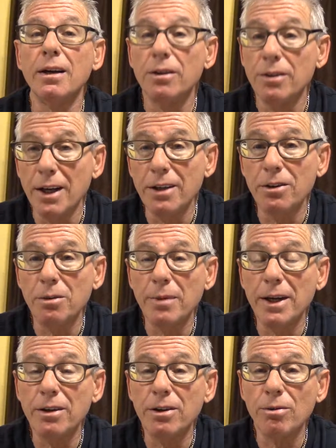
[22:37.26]
Then you'll
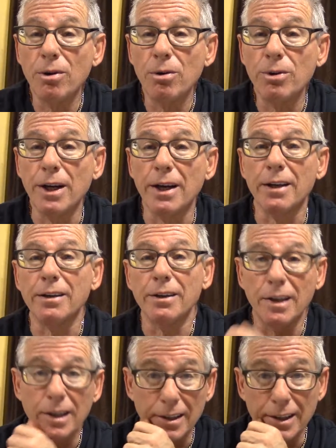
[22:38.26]
make your own ad.
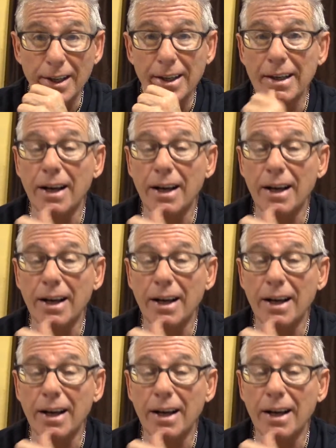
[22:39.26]
Then